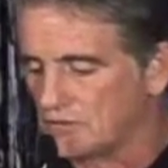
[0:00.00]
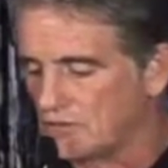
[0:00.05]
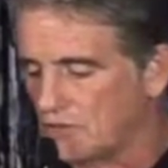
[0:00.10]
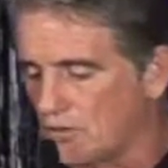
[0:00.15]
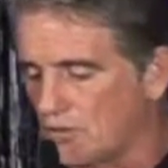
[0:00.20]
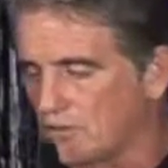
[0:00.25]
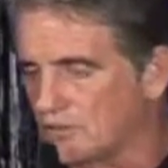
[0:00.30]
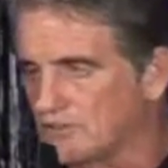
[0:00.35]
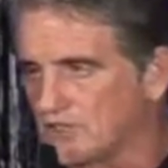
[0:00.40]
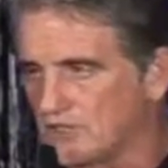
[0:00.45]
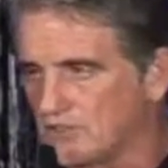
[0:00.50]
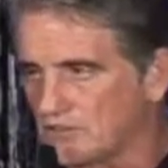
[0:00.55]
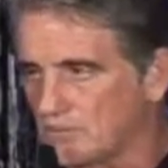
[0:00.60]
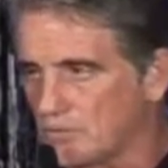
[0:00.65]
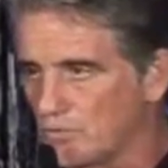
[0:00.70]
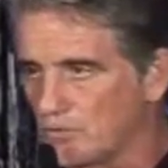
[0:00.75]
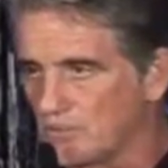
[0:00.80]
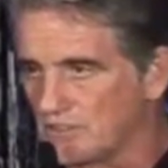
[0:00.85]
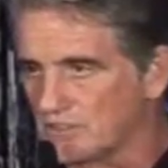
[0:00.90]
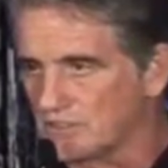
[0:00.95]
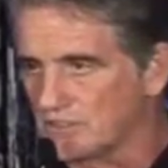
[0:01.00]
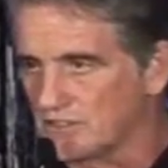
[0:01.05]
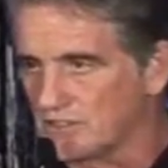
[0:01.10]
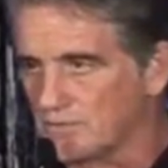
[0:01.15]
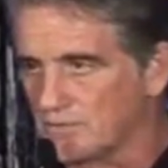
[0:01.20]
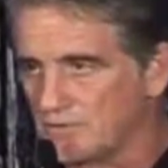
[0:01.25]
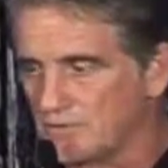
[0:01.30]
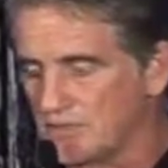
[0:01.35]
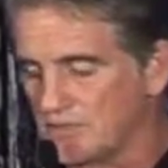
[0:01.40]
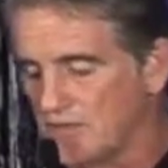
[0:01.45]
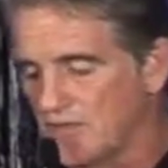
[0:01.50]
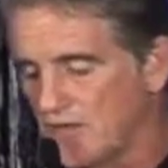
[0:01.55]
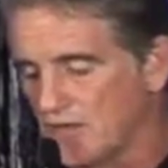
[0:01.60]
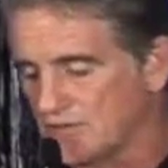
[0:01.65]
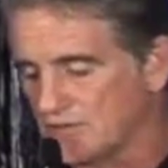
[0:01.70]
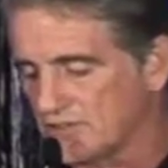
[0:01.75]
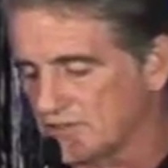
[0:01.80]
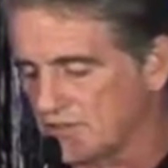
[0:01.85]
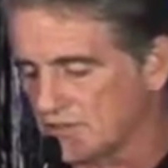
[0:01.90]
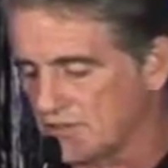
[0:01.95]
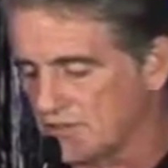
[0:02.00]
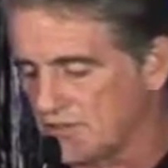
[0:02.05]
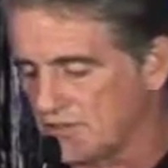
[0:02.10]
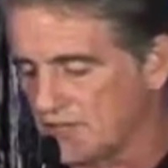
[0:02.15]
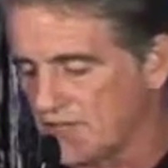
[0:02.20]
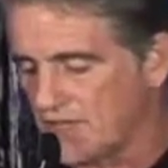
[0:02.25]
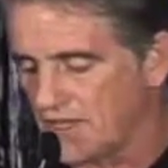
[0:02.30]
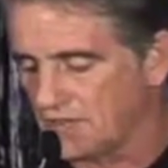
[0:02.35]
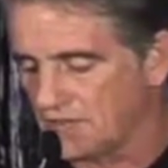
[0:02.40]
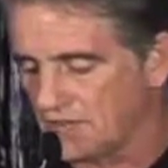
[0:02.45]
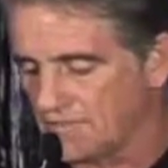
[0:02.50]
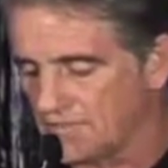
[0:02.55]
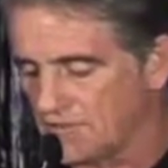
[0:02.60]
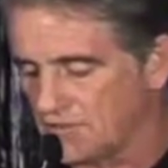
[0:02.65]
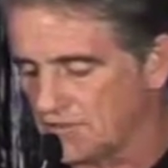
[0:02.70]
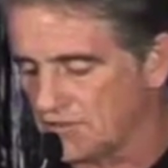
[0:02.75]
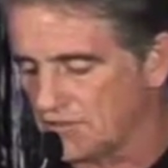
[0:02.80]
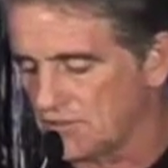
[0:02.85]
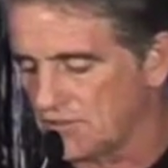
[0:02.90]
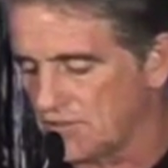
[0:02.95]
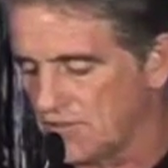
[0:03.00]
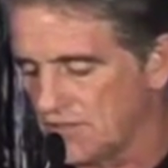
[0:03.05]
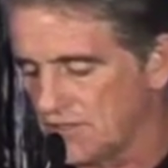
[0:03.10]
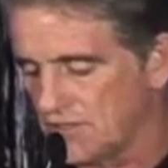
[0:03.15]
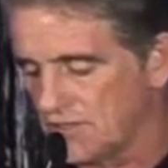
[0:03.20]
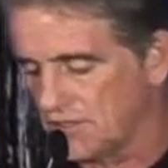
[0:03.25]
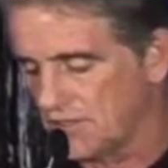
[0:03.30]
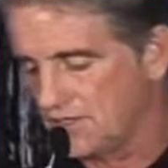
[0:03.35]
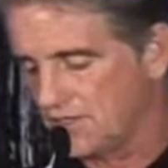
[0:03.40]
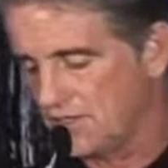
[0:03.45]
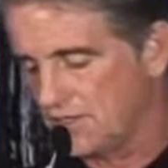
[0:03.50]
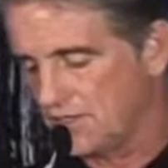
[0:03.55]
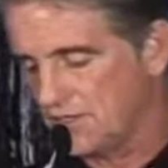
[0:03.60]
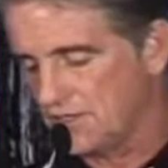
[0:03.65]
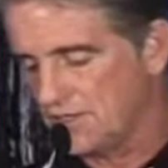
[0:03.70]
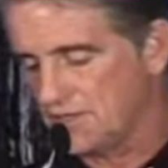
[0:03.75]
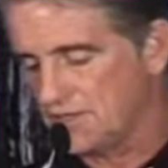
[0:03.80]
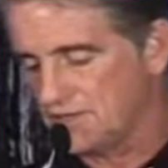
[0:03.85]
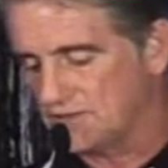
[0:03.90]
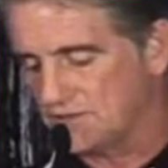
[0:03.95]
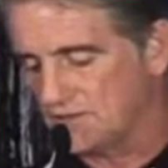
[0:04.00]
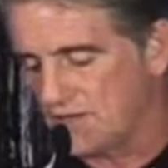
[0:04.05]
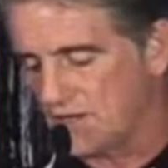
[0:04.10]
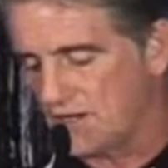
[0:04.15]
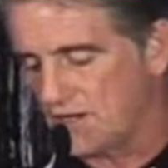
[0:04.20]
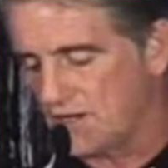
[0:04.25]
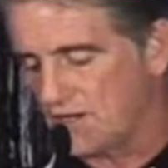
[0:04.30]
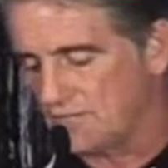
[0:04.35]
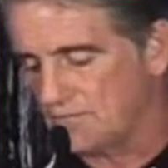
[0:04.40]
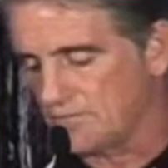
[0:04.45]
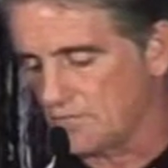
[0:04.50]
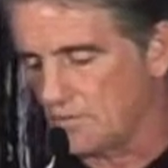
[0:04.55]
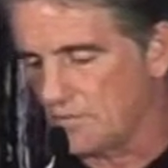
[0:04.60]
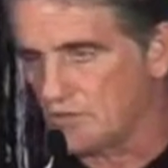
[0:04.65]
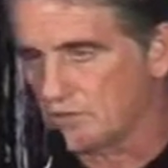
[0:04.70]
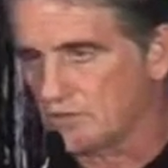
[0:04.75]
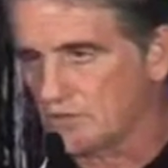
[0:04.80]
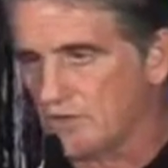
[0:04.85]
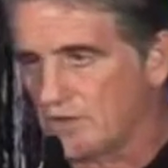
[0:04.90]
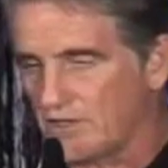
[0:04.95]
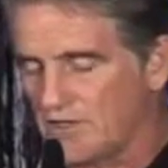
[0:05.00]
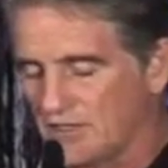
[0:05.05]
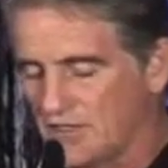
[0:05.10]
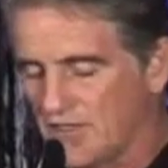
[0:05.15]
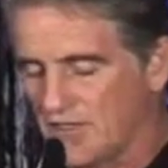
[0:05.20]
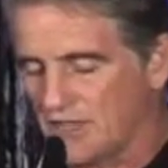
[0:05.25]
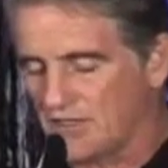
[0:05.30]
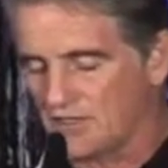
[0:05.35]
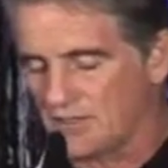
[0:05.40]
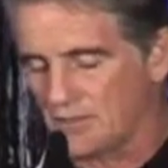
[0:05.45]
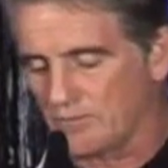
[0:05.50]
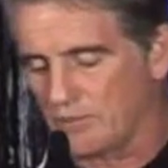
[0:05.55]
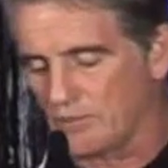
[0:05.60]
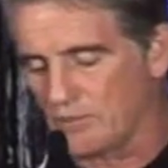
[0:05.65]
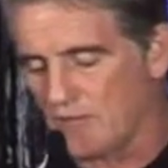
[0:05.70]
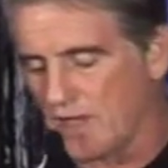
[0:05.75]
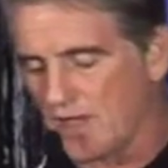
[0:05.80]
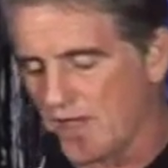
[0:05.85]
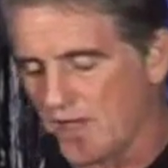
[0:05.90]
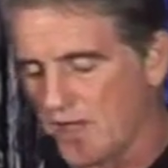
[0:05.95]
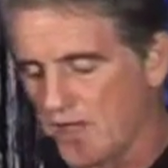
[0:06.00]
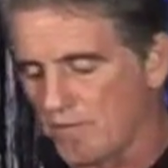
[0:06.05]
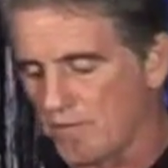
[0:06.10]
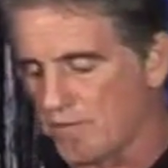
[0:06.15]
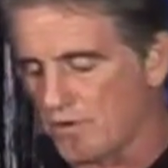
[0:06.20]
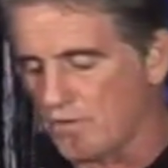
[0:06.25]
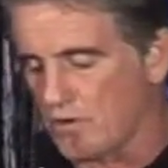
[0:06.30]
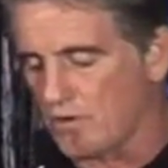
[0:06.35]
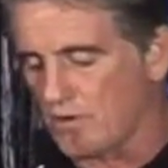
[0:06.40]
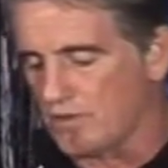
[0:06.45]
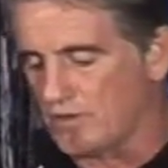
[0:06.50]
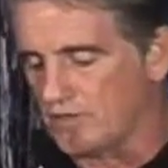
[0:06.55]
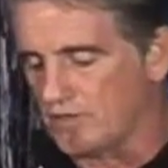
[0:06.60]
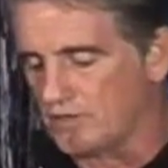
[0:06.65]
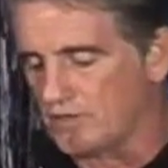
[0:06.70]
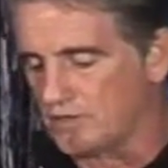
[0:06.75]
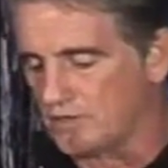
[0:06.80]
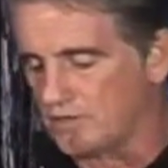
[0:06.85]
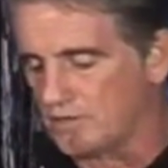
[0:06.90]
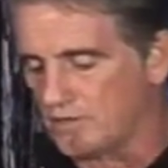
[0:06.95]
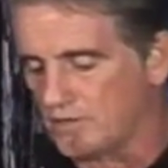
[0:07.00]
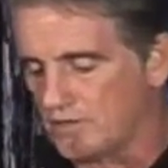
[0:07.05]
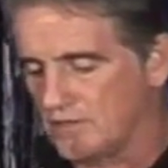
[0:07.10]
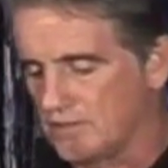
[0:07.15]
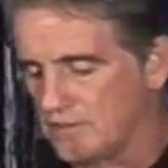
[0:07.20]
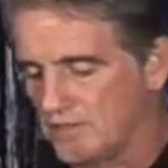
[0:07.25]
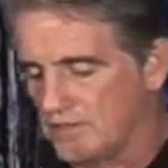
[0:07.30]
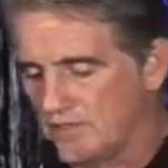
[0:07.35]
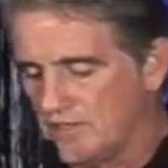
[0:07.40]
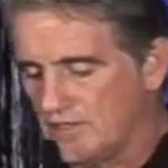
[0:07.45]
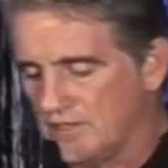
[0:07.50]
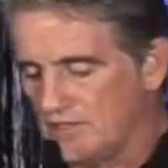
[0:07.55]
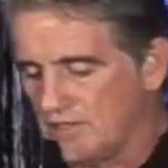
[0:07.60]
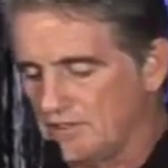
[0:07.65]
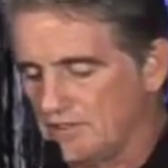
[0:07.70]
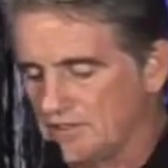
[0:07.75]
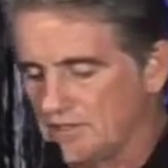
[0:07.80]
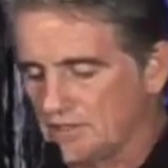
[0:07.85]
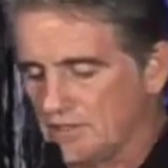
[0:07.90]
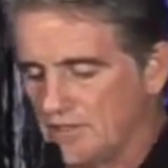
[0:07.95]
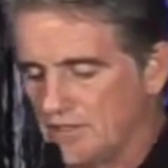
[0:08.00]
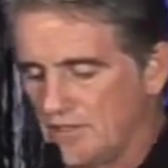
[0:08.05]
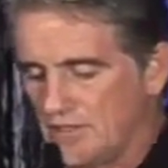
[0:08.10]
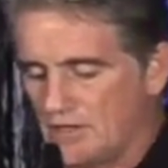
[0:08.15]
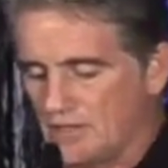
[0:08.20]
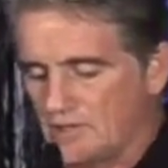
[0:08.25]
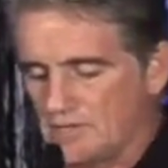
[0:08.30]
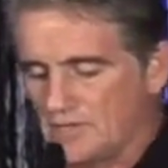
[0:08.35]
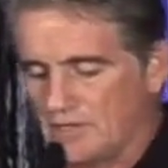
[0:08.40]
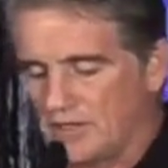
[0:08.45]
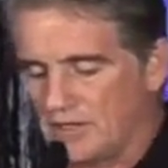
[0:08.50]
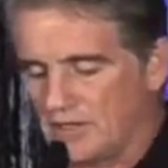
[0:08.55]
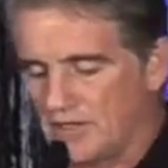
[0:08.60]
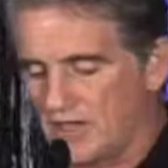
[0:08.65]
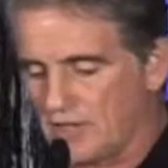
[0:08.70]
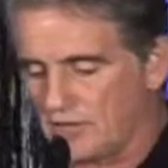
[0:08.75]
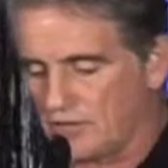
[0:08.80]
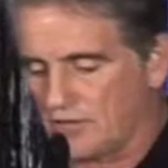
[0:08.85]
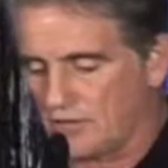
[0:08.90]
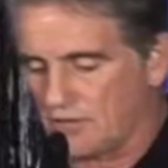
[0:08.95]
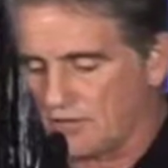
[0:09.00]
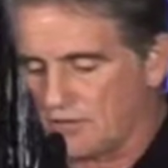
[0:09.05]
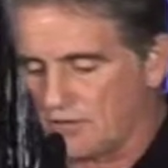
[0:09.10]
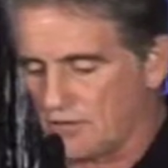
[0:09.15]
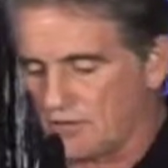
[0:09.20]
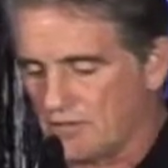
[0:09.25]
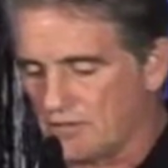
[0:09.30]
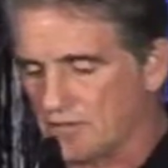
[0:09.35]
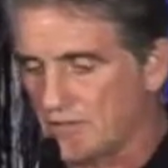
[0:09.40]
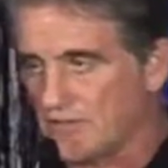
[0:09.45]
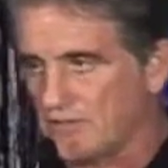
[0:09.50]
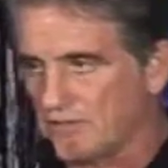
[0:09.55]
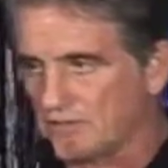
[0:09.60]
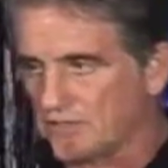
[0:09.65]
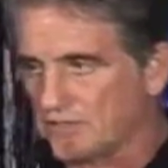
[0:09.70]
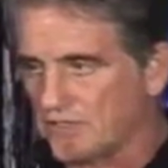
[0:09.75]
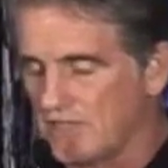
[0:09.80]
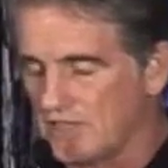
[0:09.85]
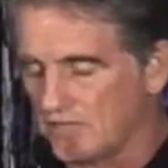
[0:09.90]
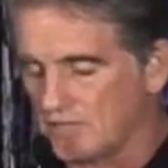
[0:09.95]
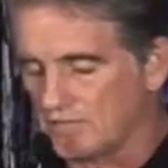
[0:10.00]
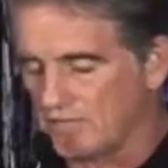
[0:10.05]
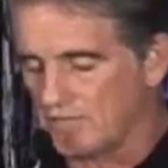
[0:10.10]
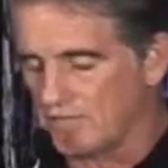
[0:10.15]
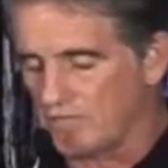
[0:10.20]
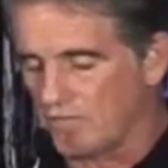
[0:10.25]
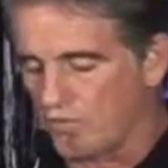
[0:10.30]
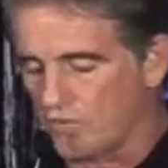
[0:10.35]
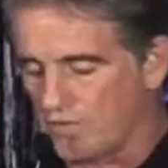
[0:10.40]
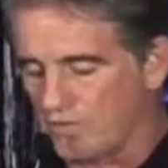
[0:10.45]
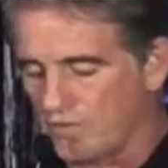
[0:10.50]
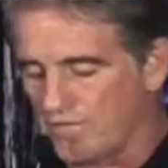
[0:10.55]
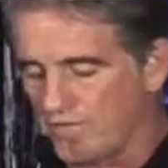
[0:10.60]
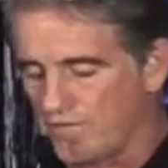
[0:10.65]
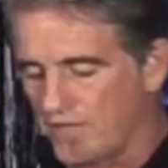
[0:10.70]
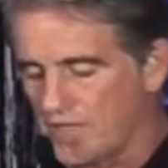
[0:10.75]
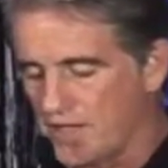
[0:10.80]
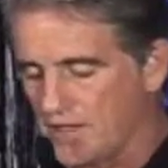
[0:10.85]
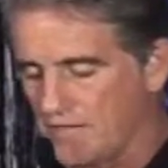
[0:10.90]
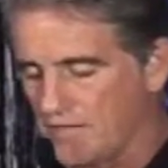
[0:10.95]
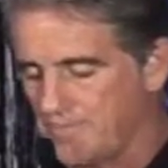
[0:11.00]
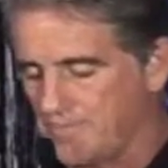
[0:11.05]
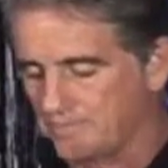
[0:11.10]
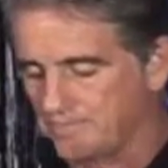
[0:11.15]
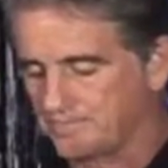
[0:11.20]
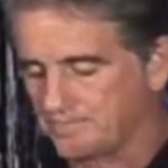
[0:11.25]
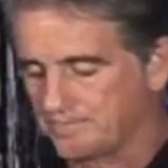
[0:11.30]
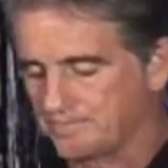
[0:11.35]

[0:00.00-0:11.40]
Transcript: total sales of more than $6 million this year in that division. He's uh, also on the AWAI board. He's uh, an editor. He is the editor of Hall of Fame.